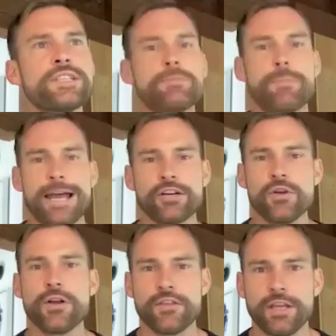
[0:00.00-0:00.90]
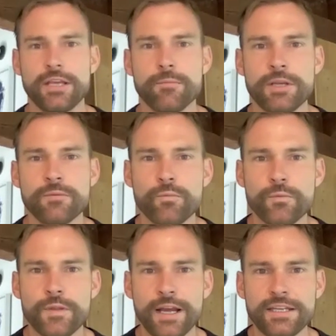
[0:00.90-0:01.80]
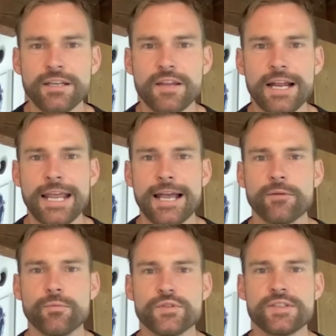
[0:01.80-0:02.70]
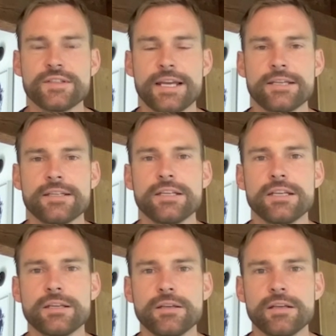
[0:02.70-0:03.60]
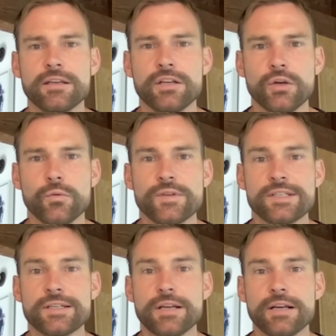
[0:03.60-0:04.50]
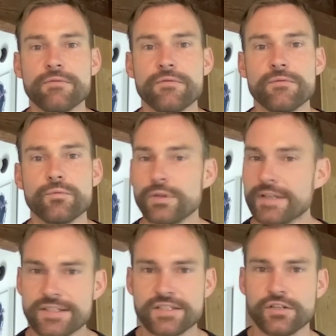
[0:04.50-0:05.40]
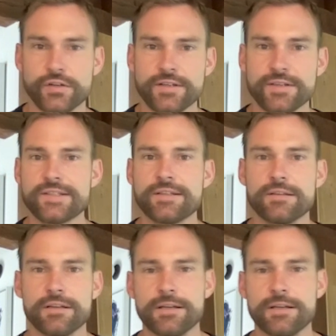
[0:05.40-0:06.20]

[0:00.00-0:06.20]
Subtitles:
his background, I think. I mean, the idea that I had was that he, you know, was a really serious